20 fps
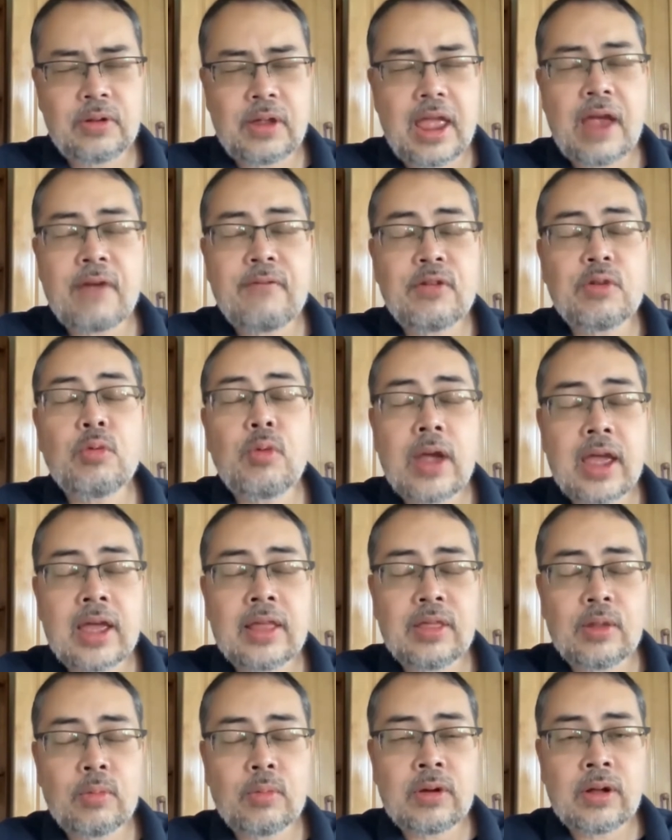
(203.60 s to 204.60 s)
everywhere
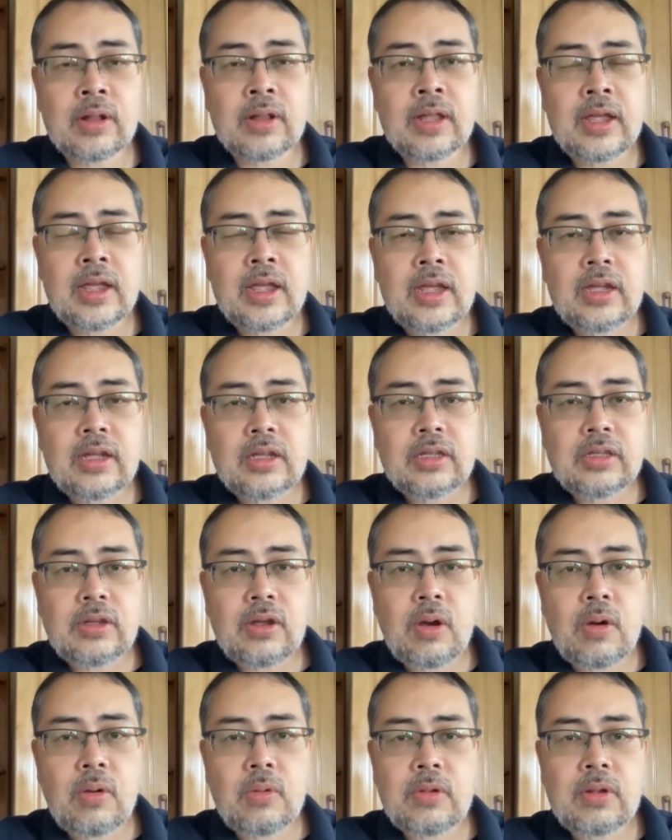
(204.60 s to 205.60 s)
in the world.
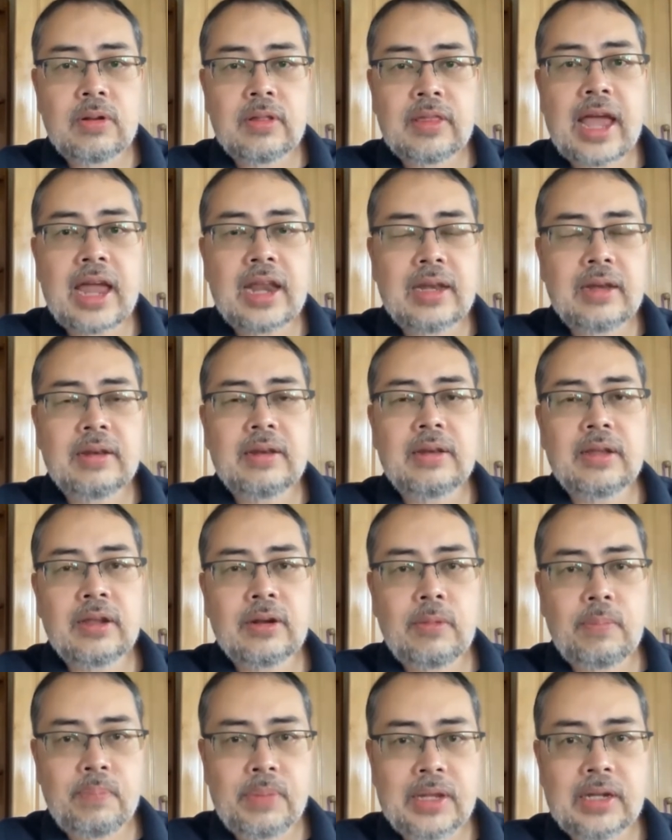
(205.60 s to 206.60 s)
So, that,
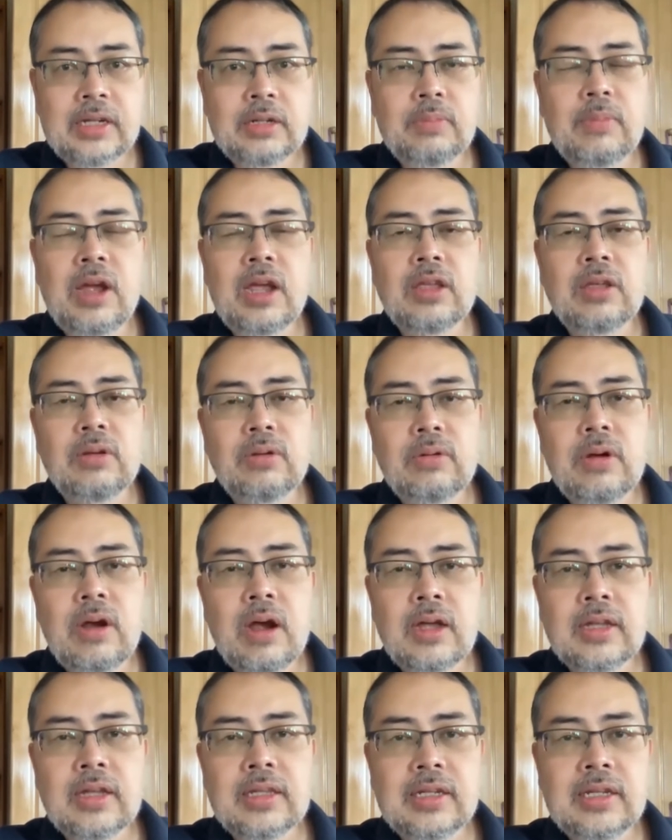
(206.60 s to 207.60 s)
piqued my
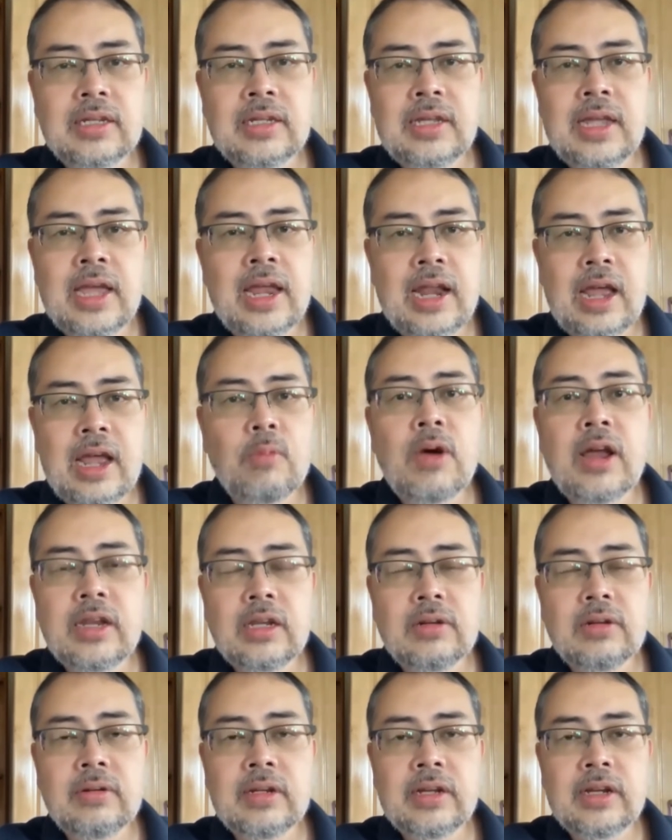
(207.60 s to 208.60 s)
curiosity, and I wanted
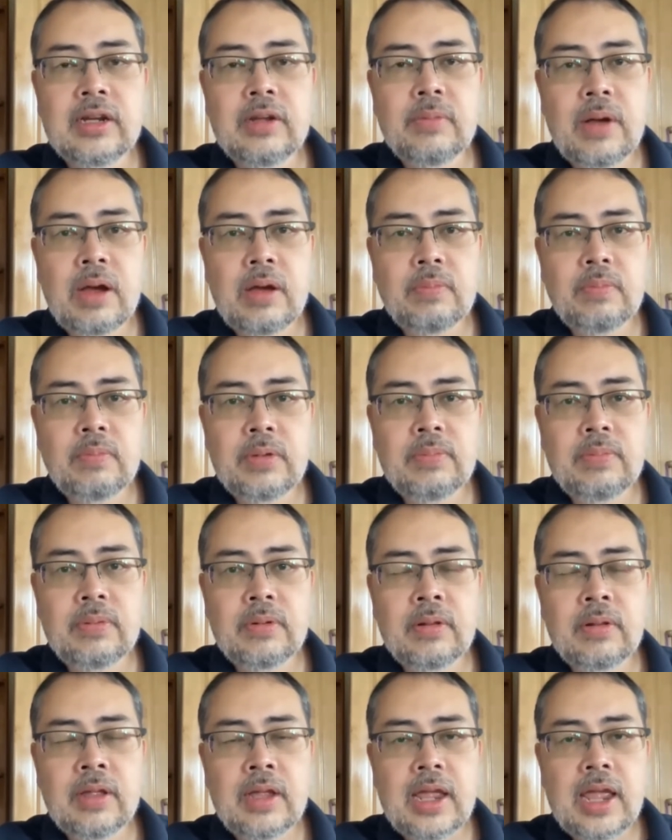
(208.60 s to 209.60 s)
to learn about
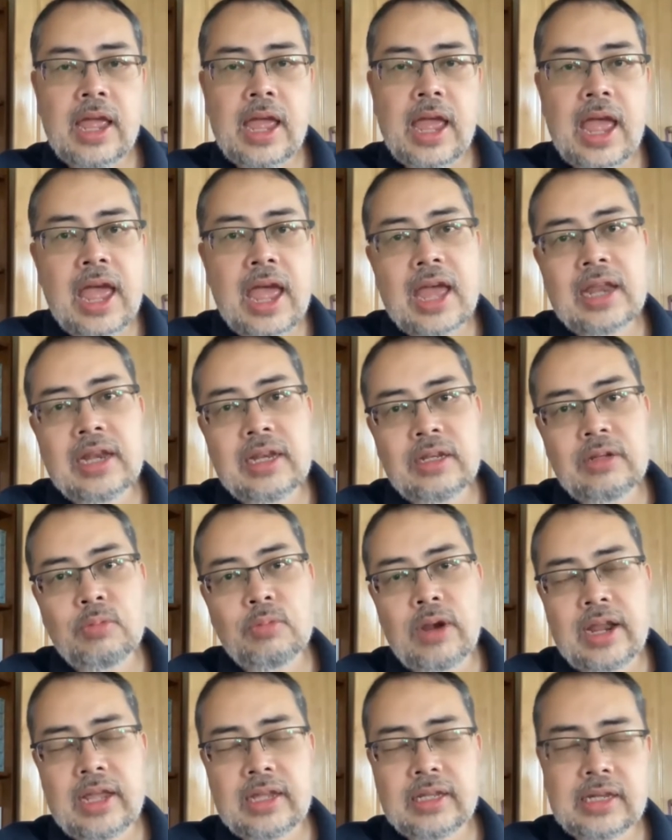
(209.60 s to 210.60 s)
people. And
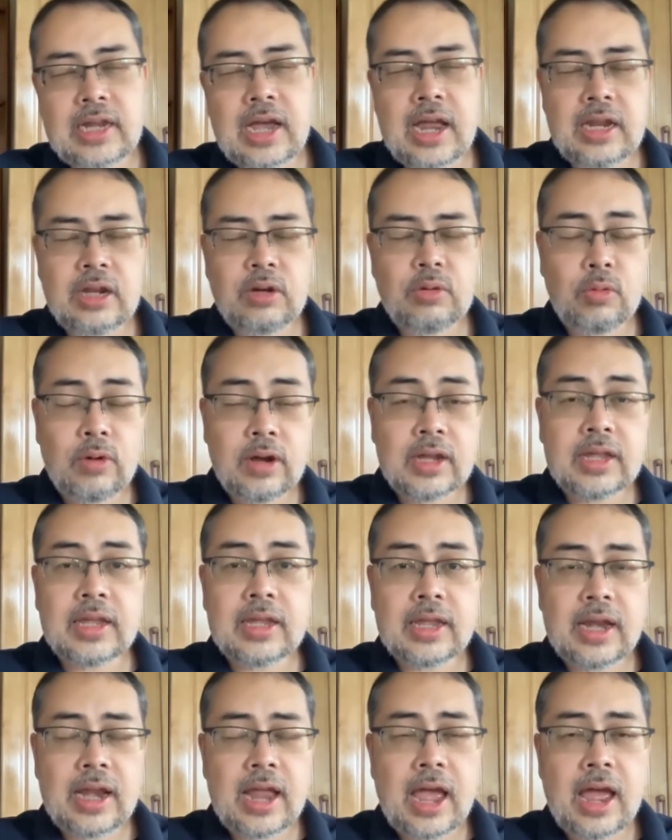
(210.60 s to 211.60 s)
when I started
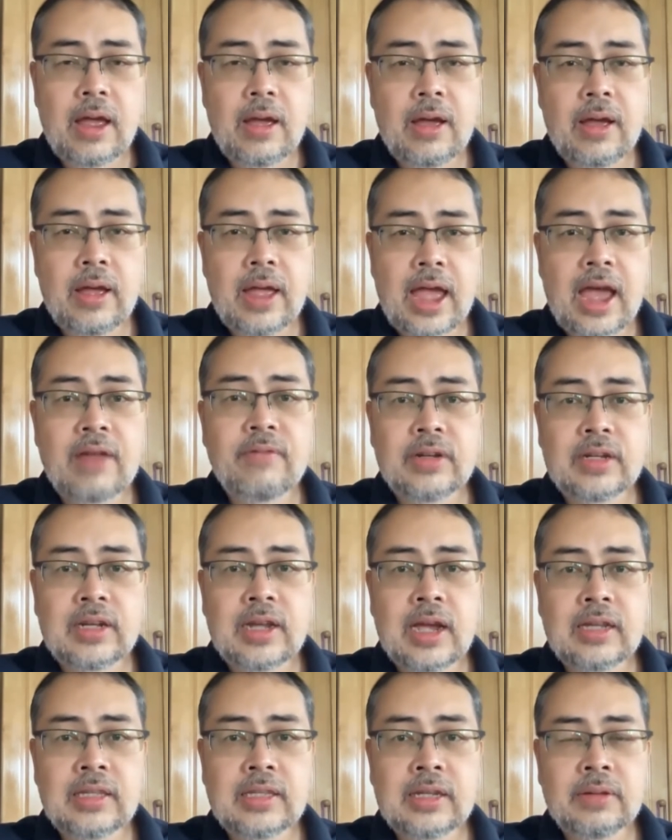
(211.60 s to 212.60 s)
working in
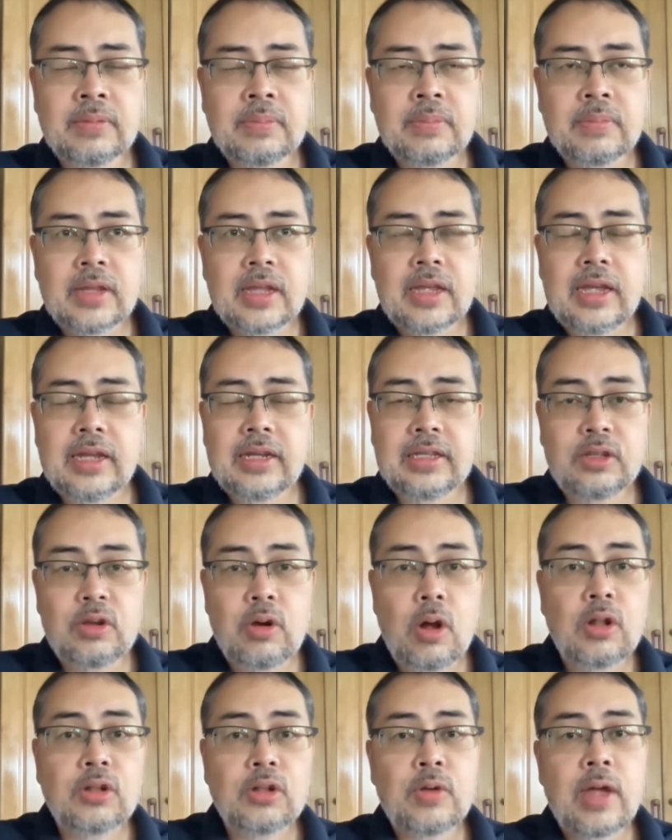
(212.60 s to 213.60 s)
advertising, it
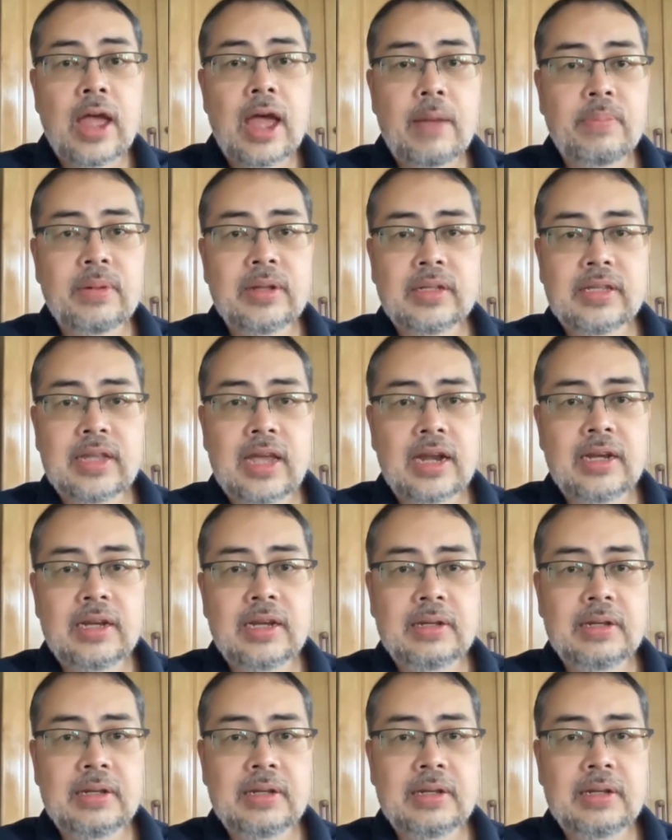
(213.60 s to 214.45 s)
also happens that,